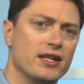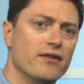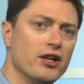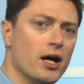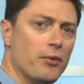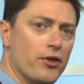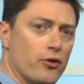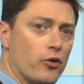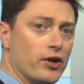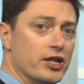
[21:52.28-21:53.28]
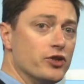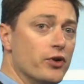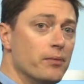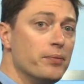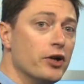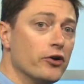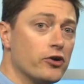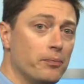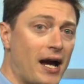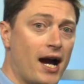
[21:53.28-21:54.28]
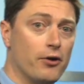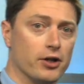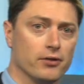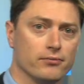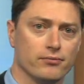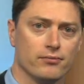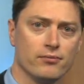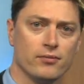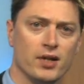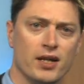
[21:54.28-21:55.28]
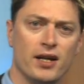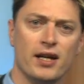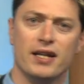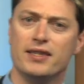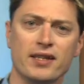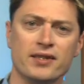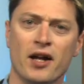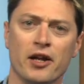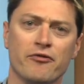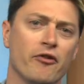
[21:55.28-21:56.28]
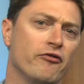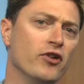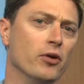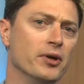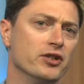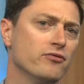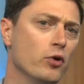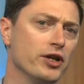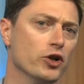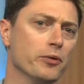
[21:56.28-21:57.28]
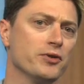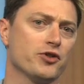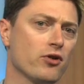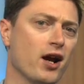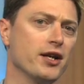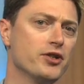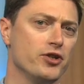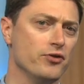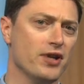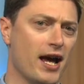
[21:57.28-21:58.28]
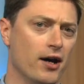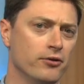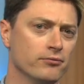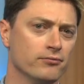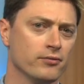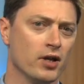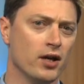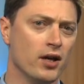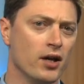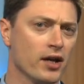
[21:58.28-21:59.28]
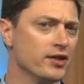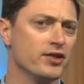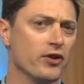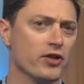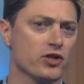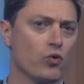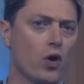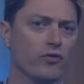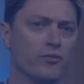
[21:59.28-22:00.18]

giving up authority to an imperial power. Is this not a fulfillment of what Europe is trying to do now? Consider this quote